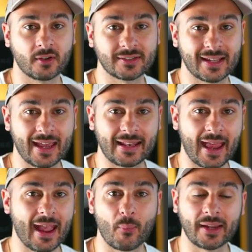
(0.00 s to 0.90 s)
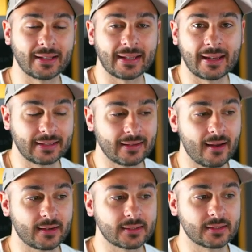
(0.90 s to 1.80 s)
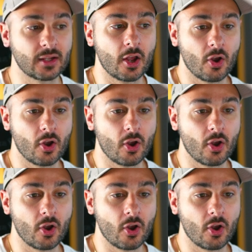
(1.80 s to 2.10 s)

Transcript: loss, and where you're taking targets.